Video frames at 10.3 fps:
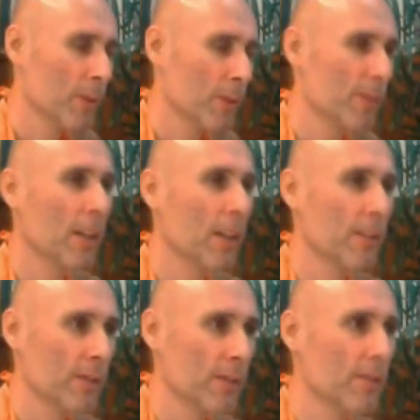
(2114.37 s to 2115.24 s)
Prabhupada
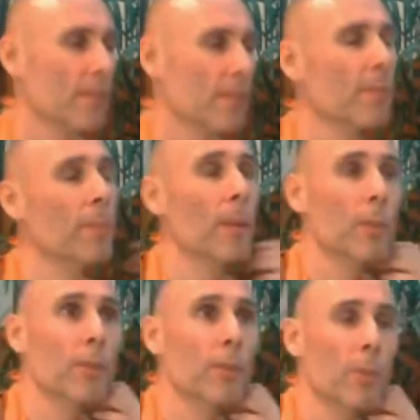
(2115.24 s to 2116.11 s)
was not,
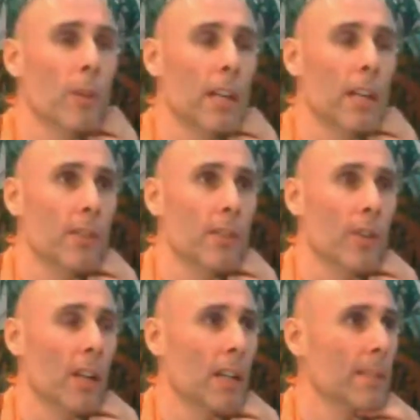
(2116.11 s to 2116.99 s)
he was no
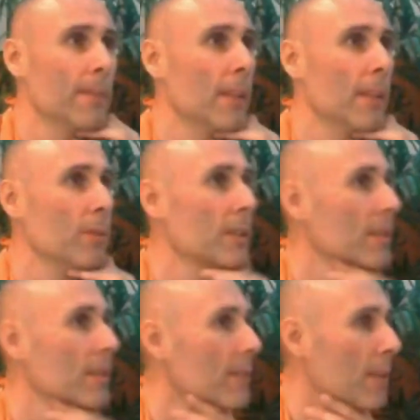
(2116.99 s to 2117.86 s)
Gandhi.
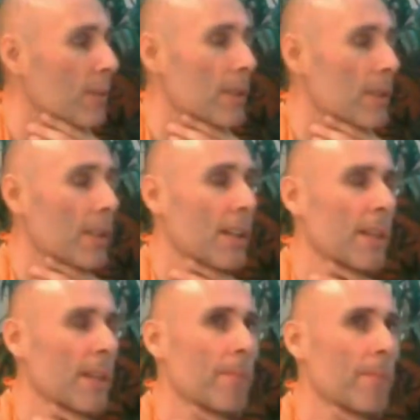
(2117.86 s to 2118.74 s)
There was
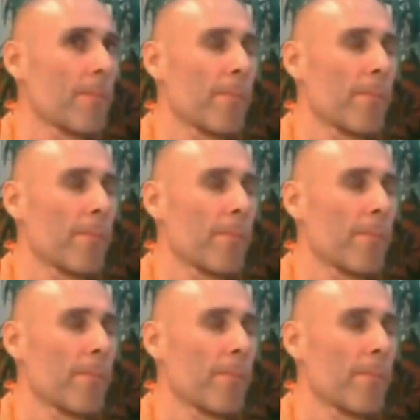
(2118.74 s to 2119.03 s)
the thing.